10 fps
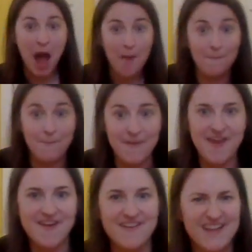a
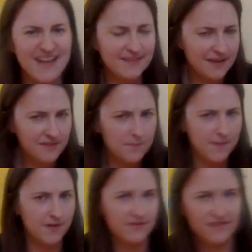bear next. How does a
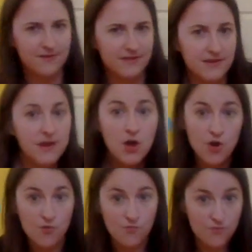bear sound? He
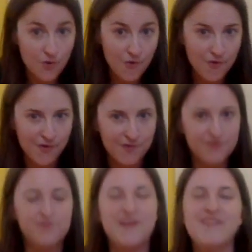roars,
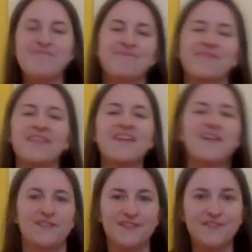right?
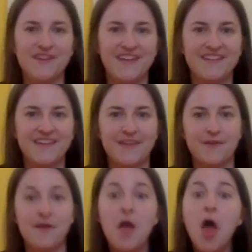So let's try that
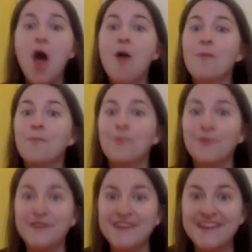together.
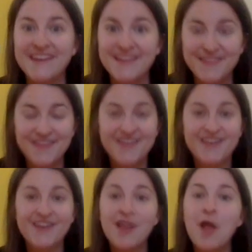Breathe
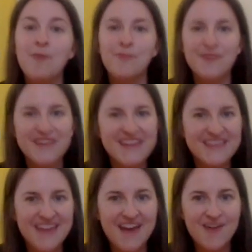in, breathe
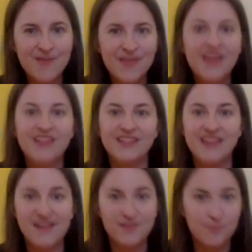out.
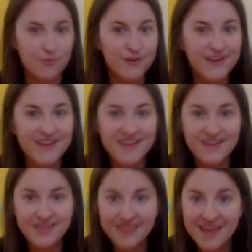Let's
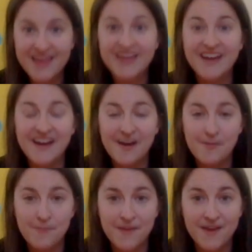breathe like a
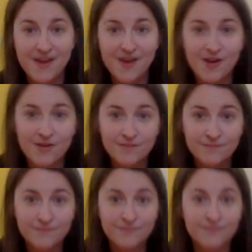bear.
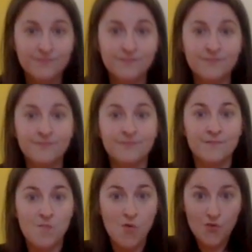
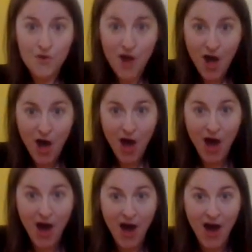
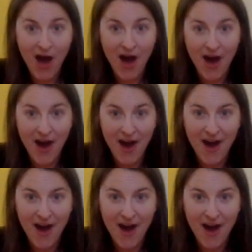Roar.